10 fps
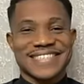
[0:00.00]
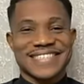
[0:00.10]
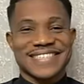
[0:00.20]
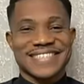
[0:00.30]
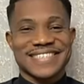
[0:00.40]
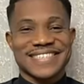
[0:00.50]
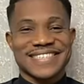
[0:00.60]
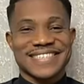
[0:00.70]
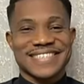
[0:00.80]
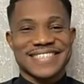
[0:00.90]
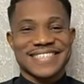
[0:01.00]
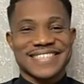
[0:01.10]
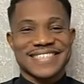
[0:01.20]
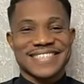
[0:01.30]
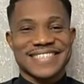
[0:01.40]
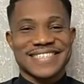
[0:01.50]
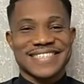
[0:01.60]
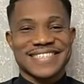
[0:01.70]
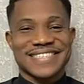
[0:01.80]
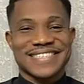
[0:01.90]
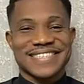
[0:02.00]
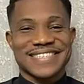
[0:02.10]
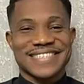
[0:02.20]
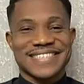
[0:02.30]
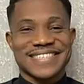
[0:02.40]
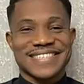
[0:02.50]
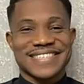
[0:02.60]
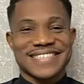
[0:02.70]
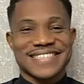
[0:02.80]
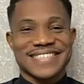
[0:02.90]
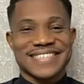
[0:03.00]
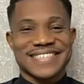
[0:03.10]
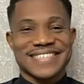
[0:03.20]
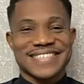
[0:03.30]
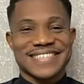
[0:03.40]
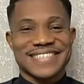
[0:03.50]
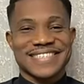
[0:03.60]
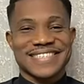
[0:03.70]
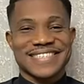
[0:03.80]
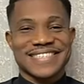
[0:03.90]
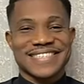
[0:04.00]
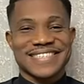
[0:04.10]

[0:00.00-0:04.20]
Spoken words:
No words are spoken by the person on screen.